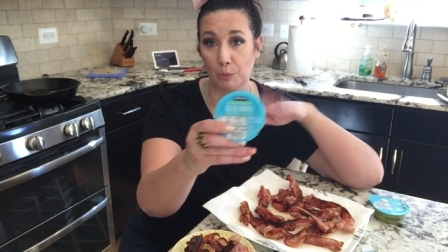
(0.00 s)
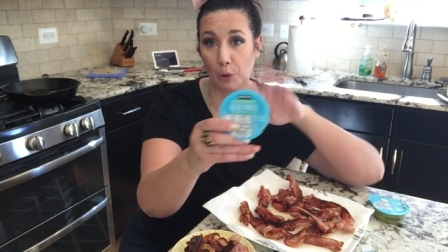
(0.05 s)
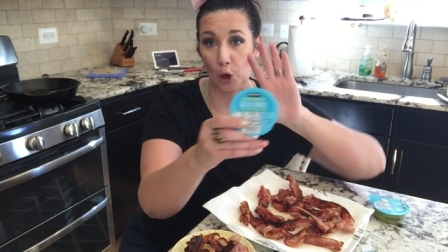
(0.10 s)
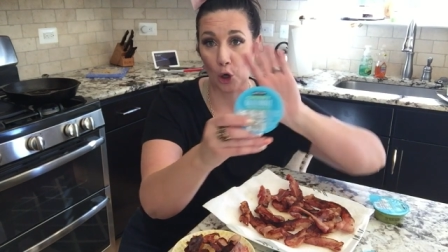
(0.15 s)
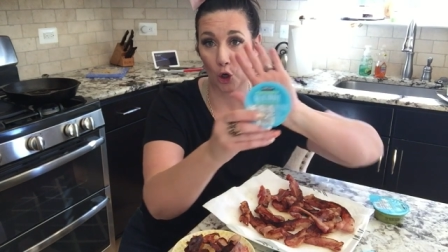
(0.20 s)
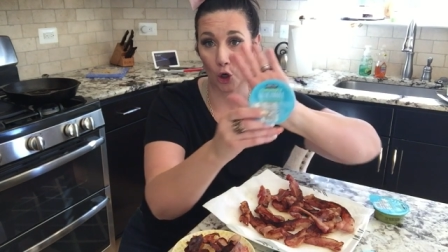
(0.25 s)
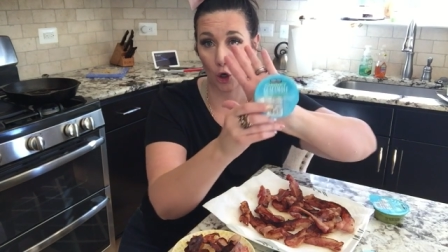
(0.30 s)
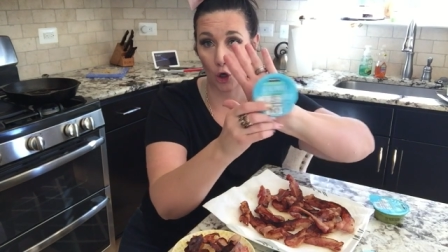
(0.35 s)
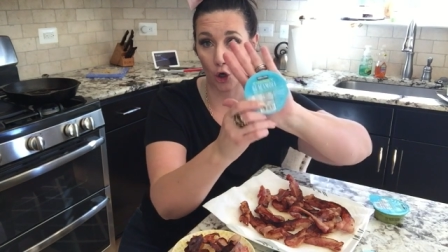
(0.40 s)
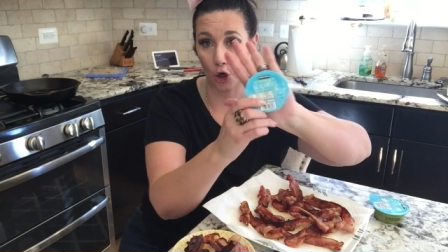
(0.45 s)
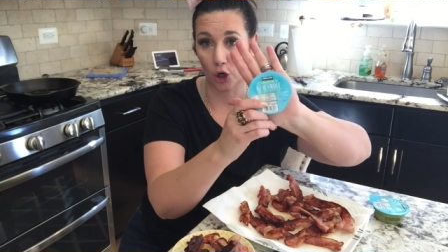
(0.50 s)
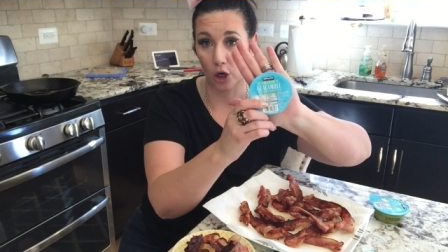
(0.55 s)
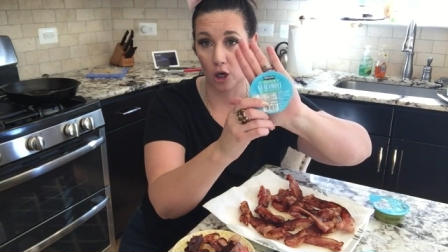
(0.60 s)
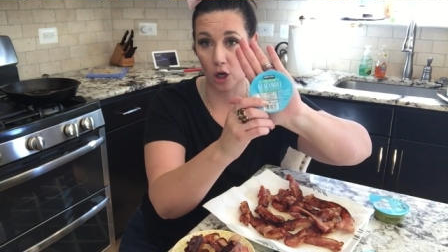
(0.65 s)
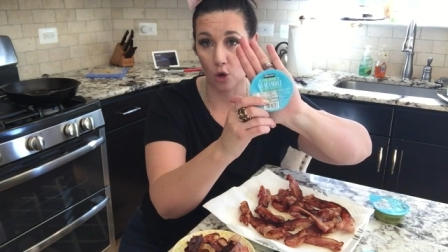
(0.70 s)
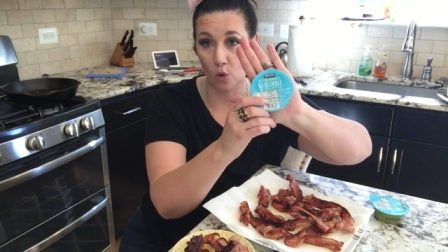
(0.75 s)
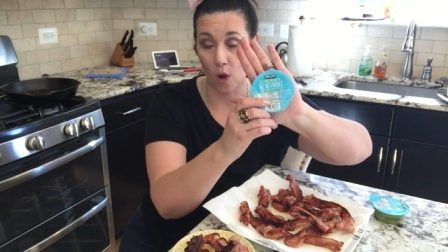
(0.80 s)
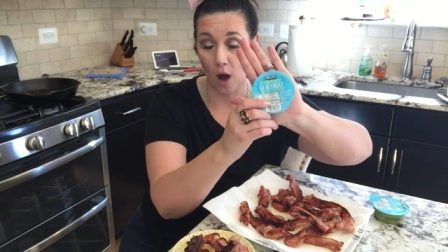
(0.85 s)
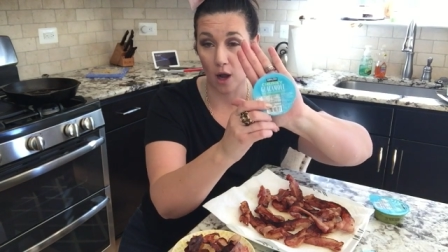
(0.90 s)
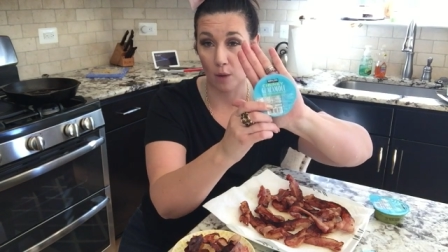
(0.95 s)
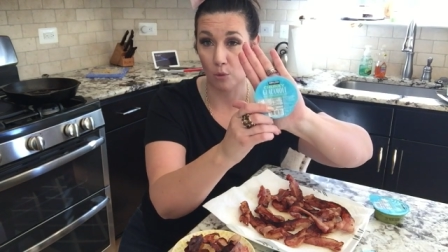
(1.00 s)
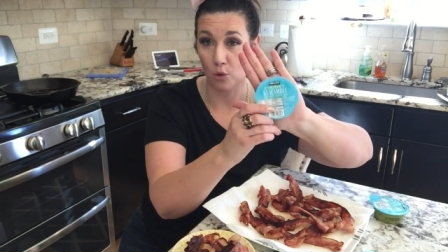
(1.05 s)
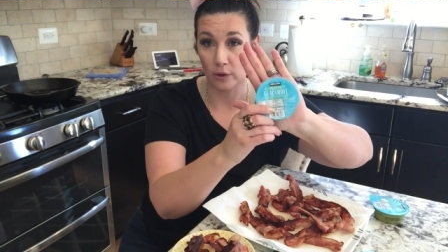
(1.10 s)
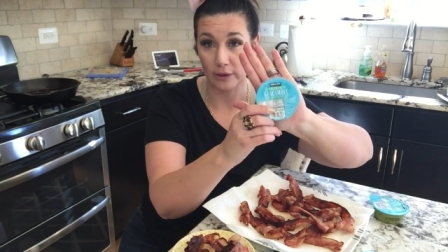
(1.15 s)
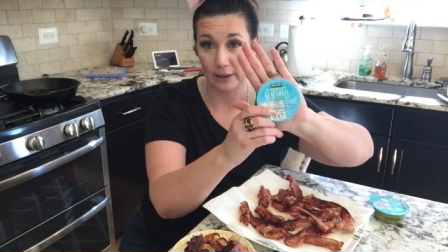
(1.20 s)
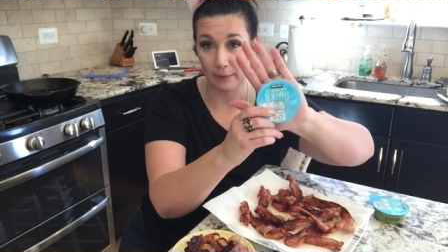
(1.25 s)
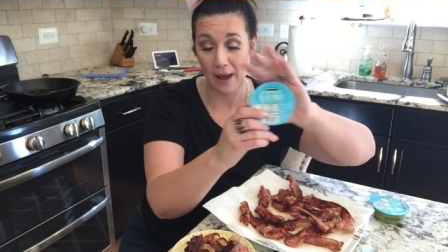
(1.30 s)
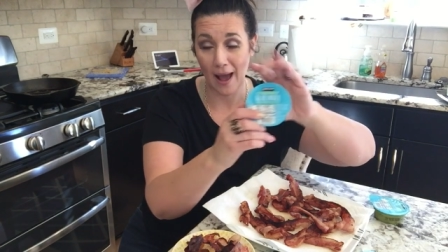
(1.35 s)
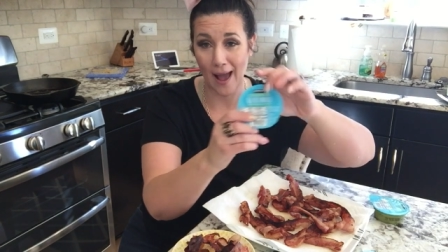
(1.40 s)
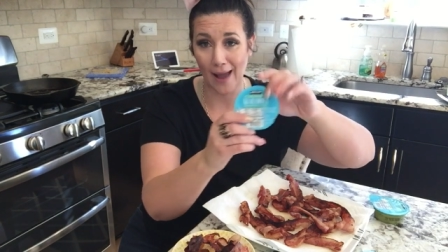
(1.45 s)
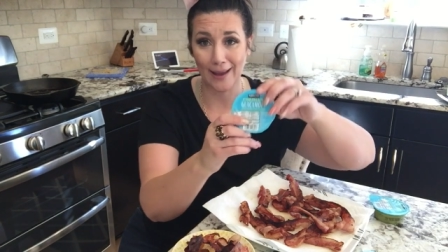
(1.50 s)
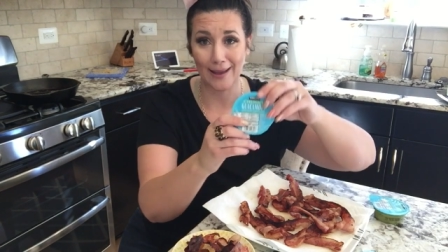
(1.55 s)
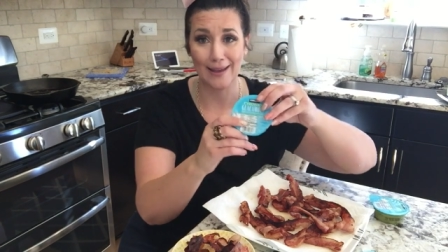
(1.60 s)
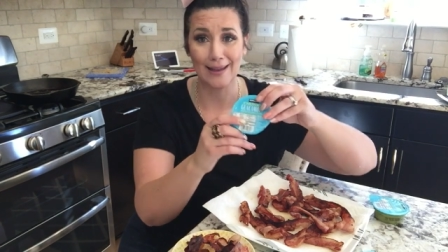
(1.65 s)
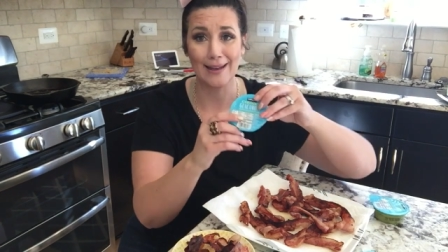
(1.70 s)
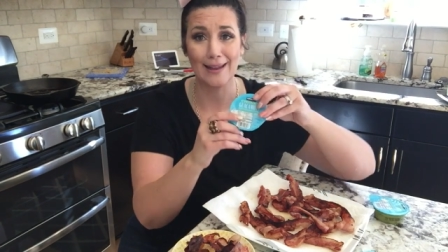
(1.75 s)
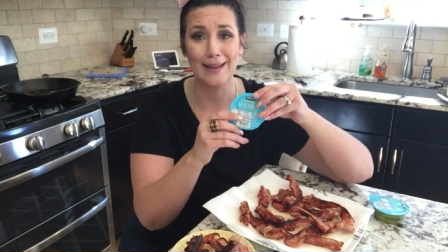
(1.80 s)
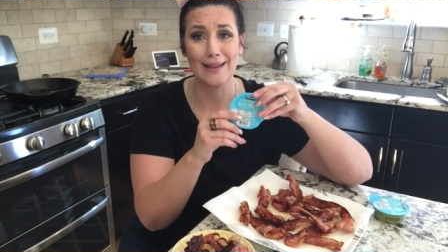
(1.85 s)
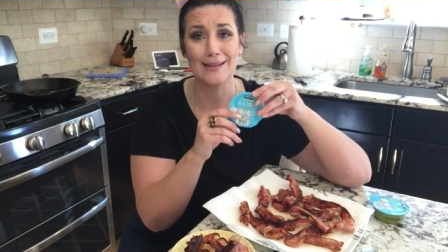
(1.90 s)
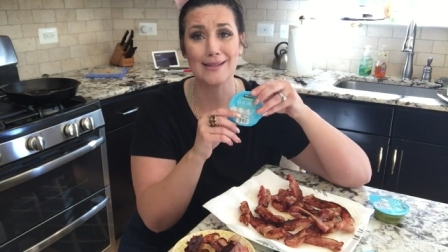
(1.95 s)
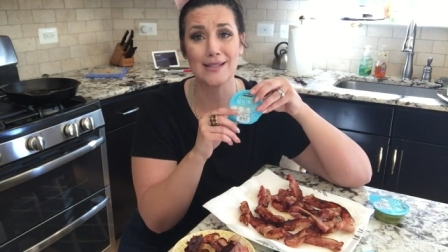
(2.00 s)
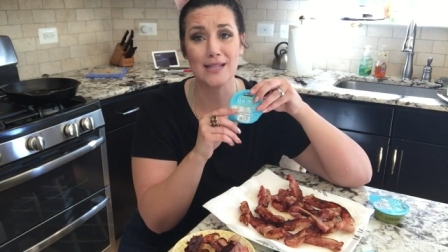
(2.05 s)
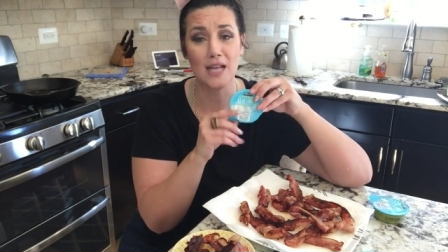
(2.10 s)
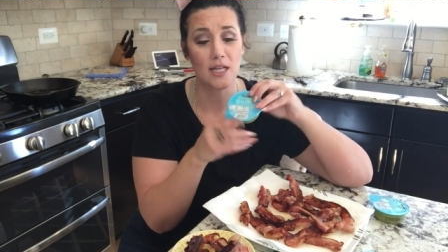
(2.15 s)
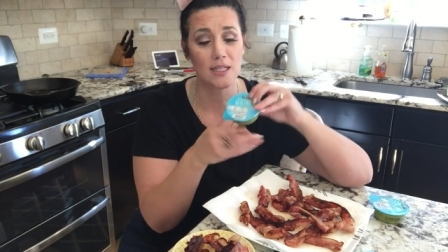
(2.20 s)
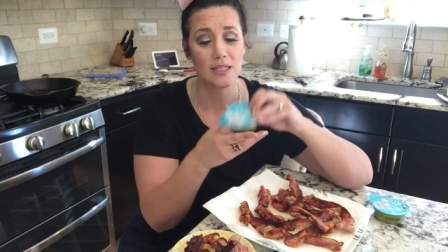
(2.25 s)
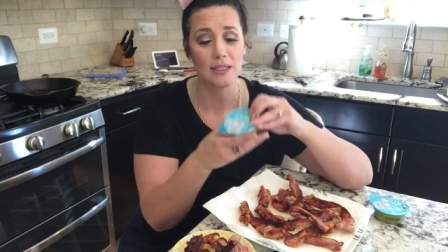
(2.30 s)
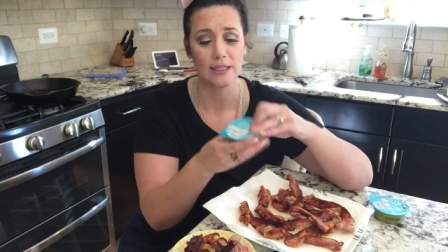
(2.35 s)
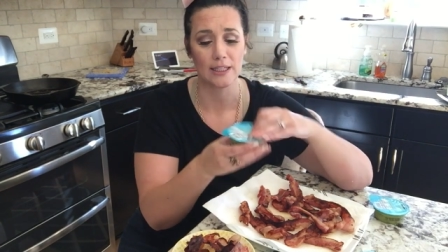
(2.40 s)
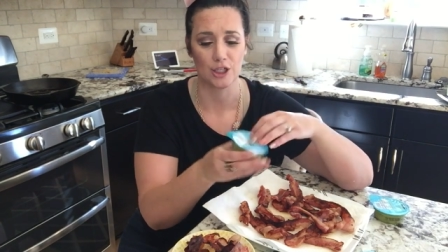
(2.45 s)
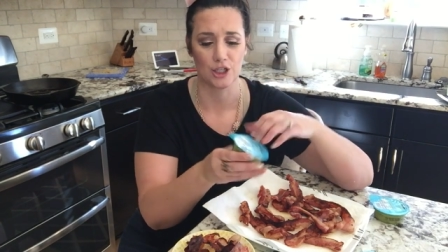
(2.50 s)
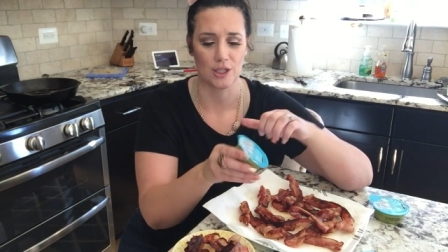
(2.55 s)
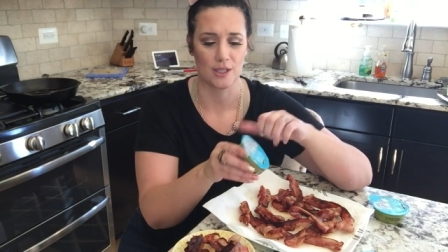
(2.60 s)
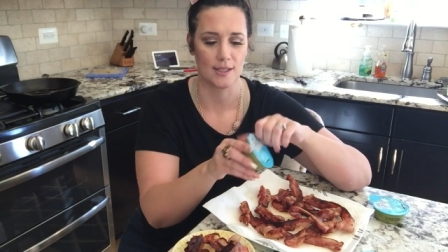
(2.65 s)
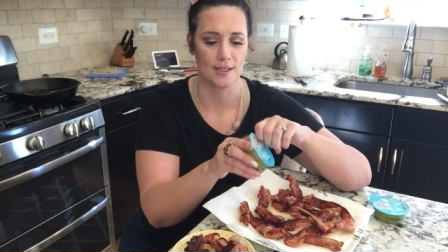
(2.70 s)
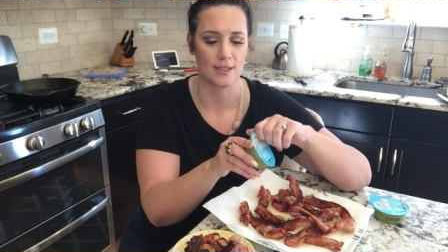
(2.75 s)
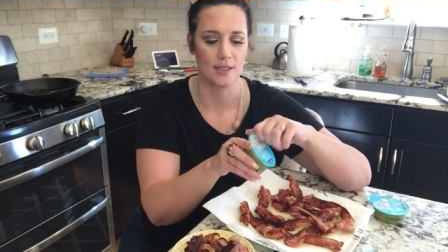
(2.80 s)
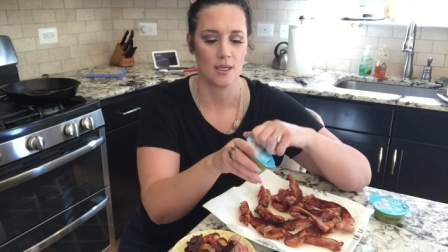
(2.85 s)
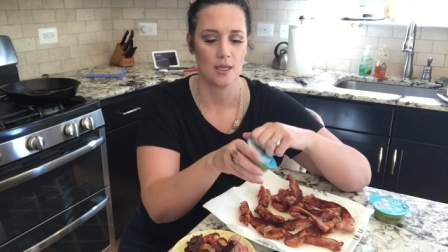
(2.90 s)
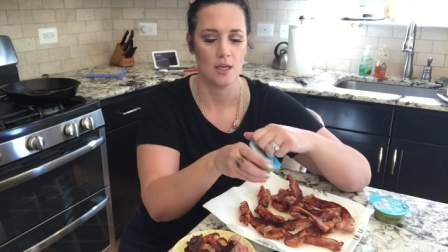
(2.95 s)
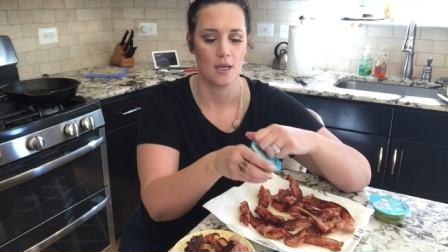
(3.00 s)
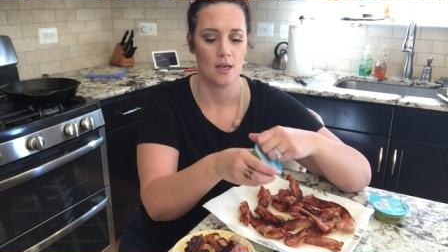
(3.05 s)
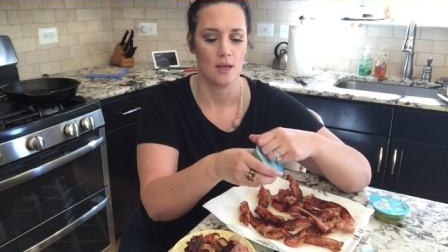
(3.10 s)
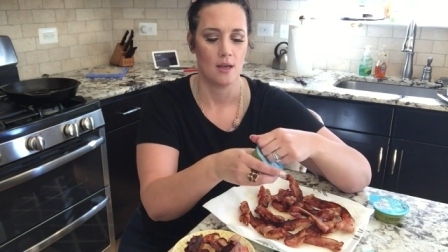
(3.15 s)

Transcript: per guacamole packet. It's delicious.